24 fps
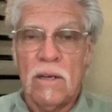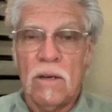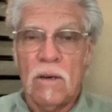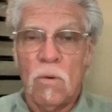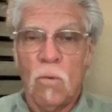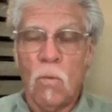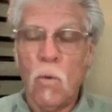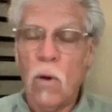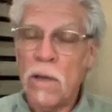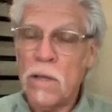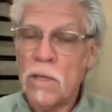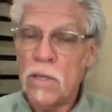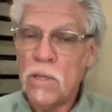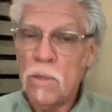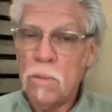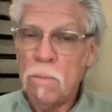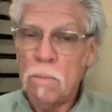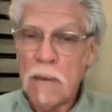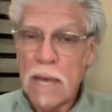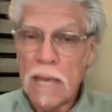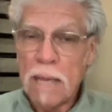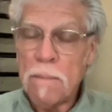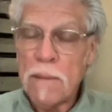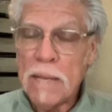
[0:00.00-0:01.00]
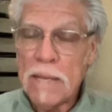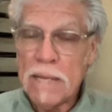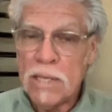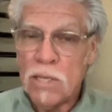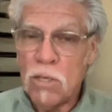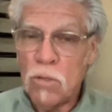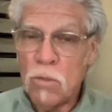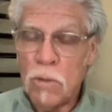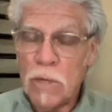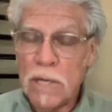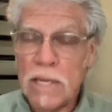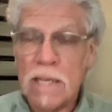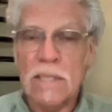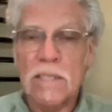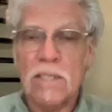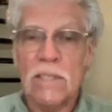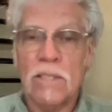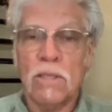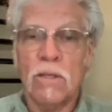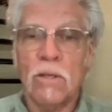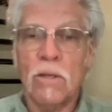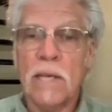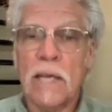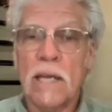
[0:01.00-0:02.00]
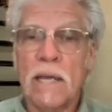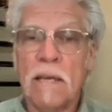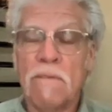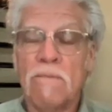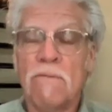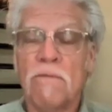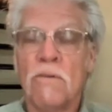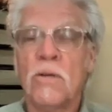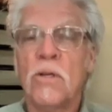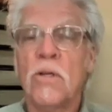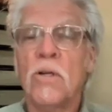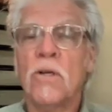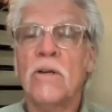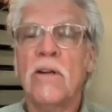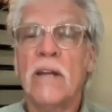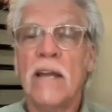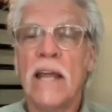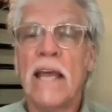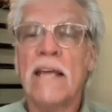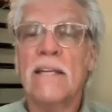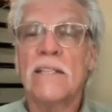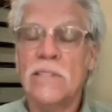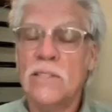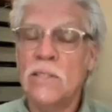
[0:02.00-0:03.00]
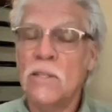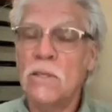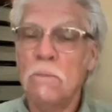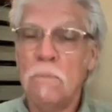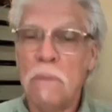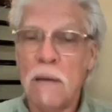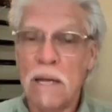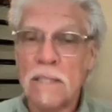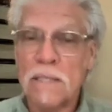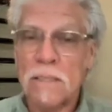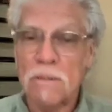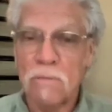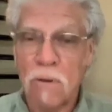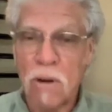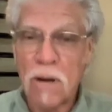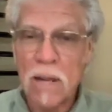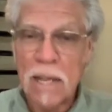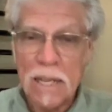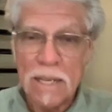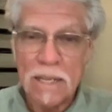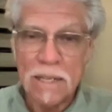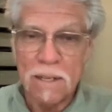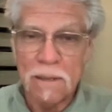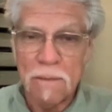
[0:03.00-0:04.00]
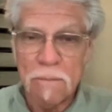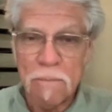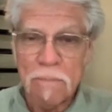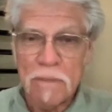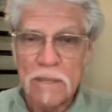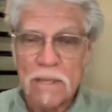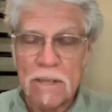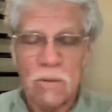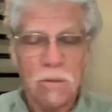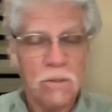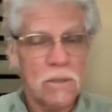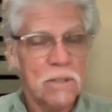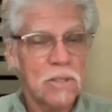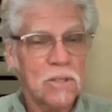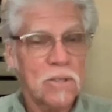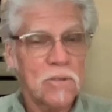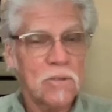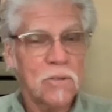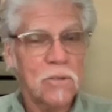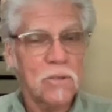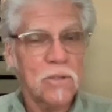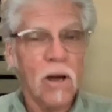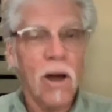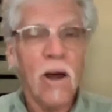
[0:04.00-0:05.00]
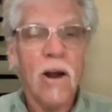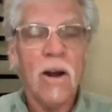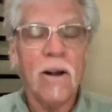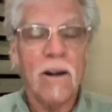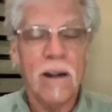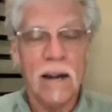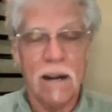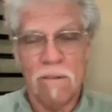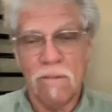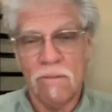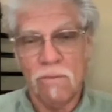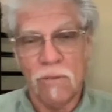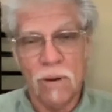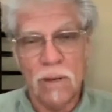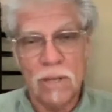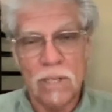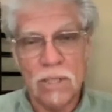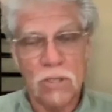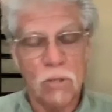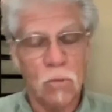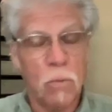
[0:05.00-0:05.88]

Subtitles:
what you may be doing is looking for your next new best friend. Crystals are our friends.